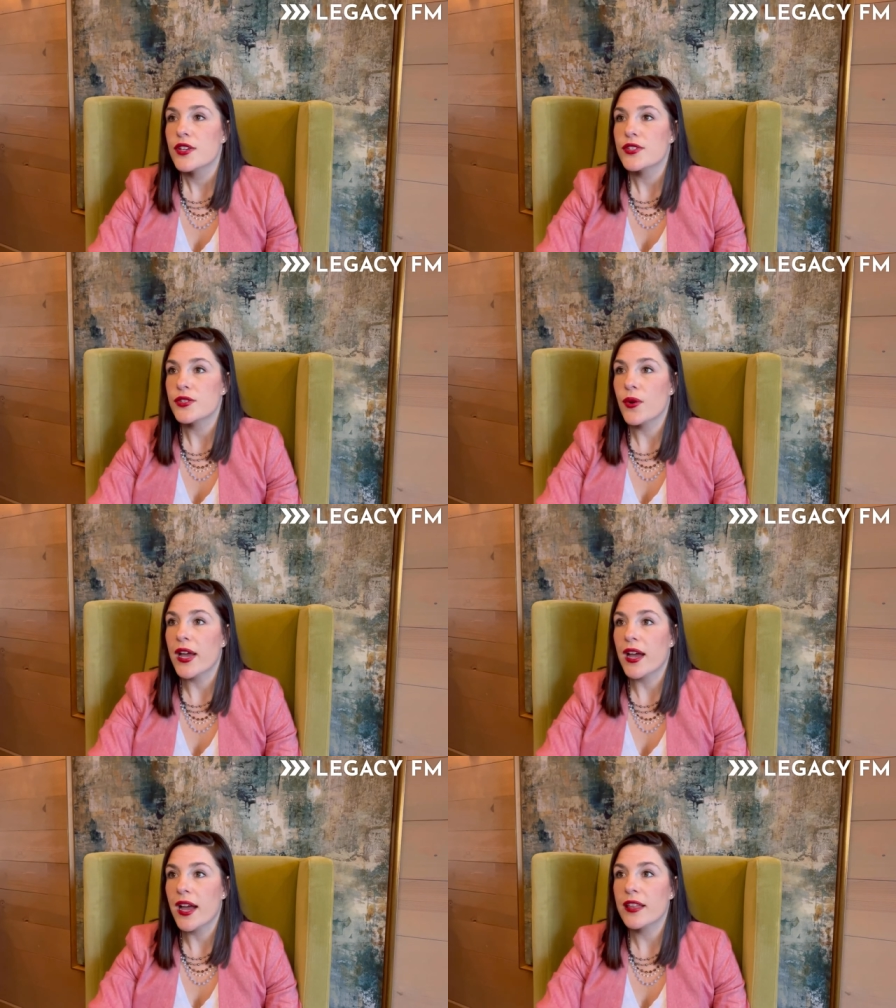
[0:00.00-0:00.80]
So I
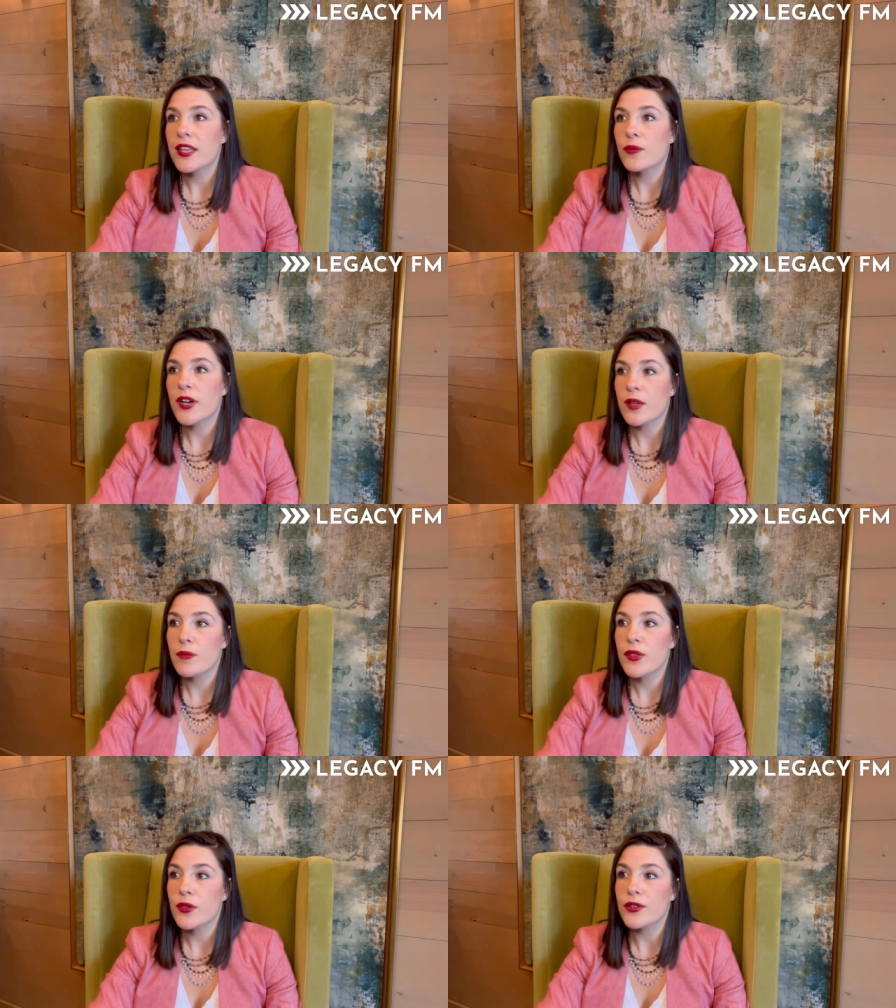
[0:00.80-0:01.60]
highly
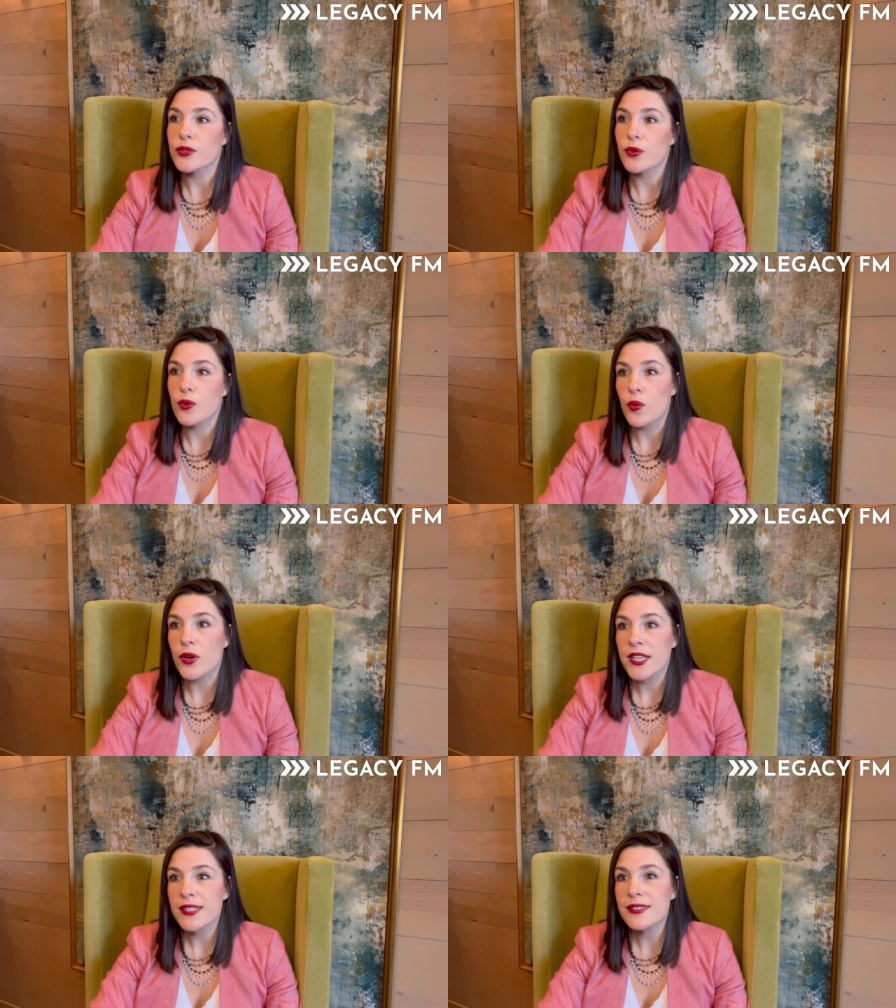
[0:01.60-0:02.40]
recommend those
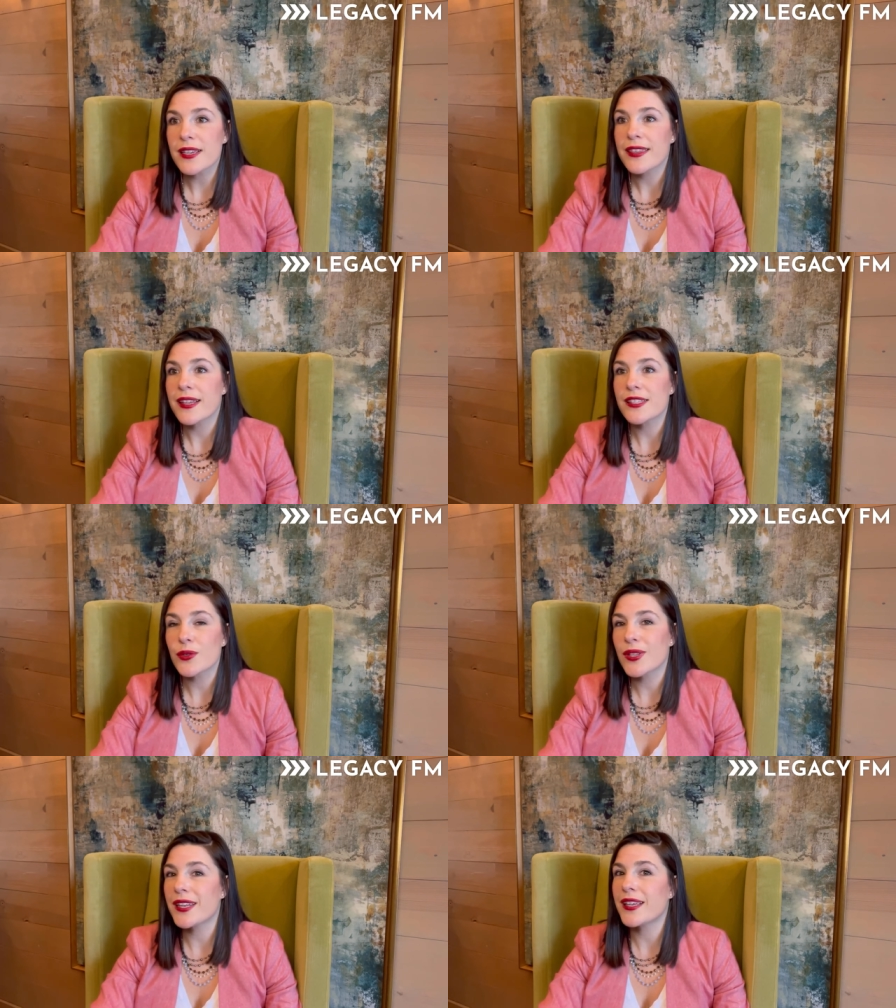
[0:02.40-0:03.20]
recordings. I think it's
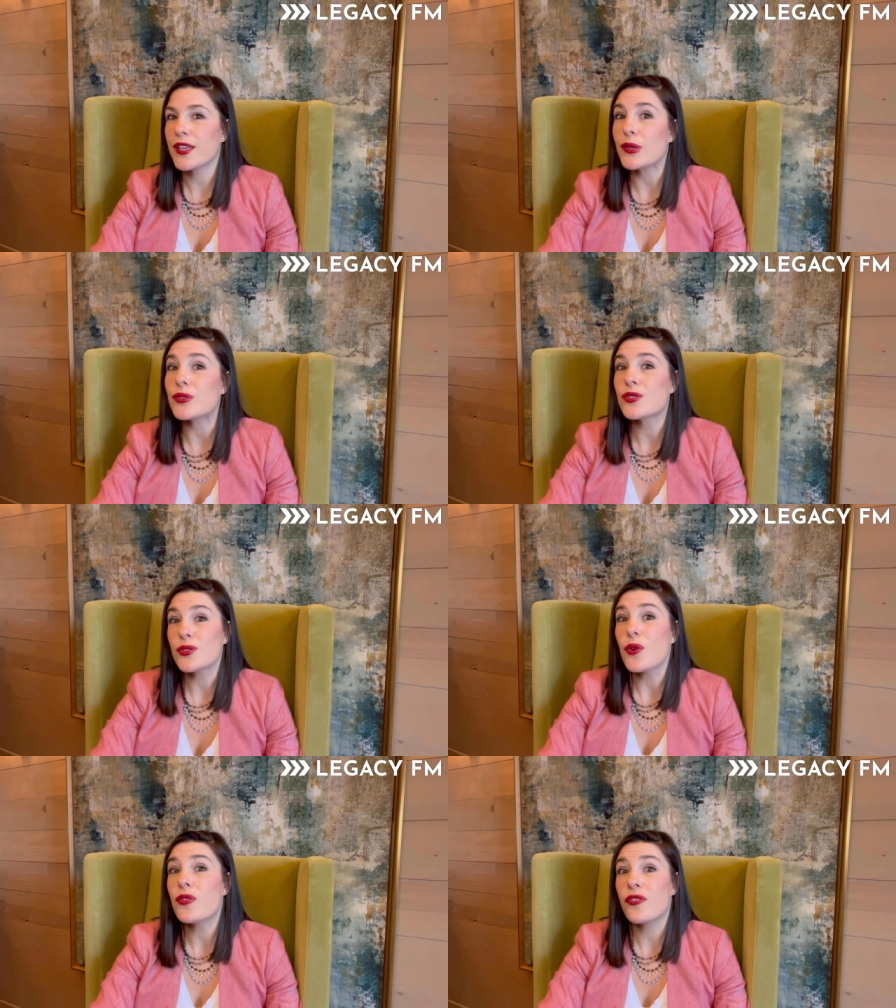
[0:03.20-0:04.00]
only gonna get you
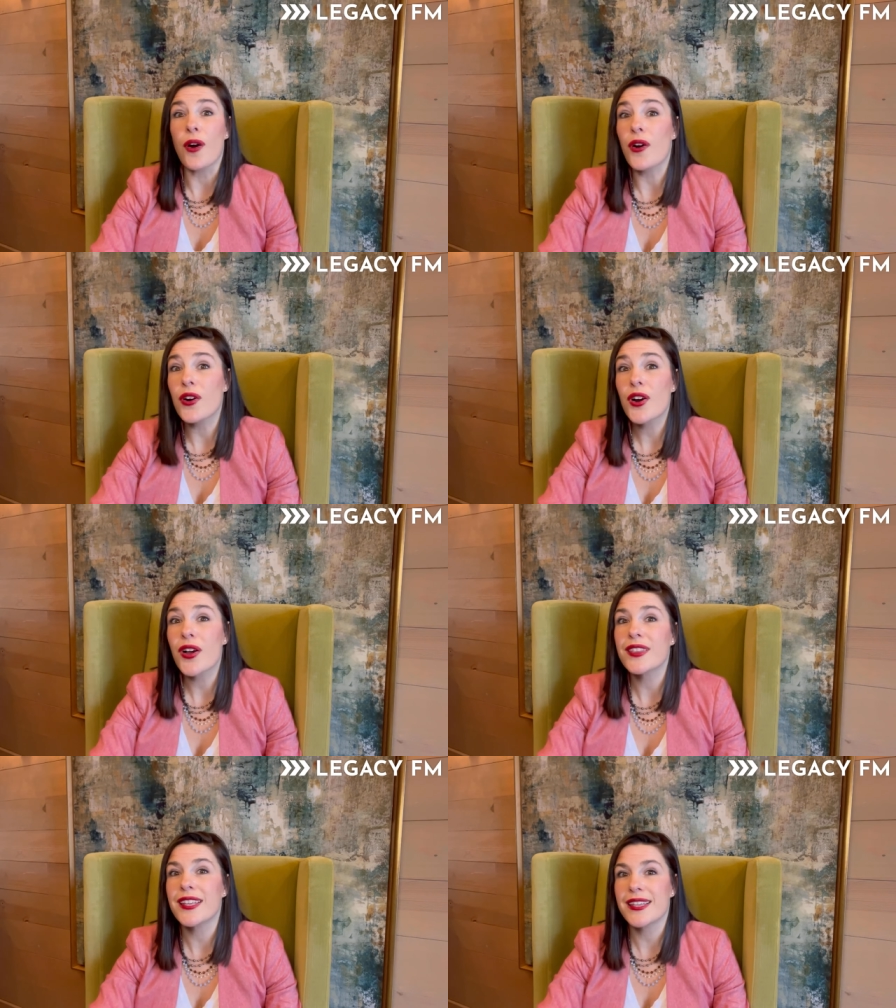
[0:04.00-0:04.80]
so far
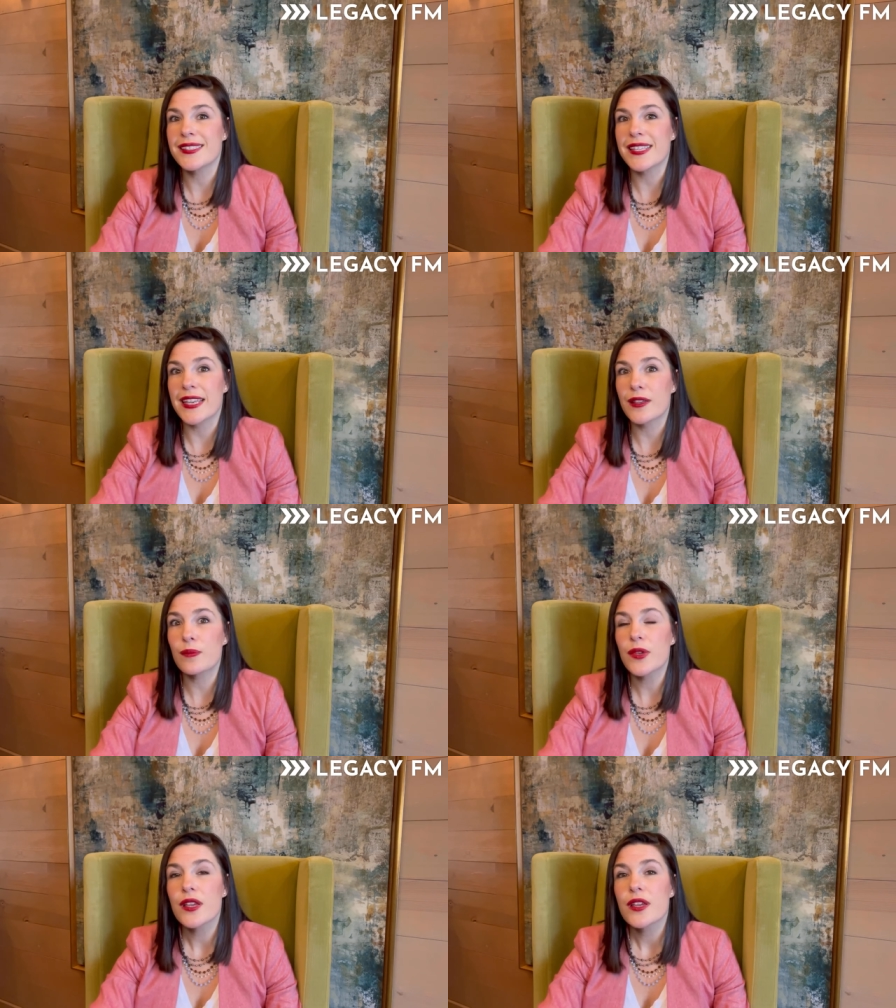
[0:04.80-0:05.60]
on the exam,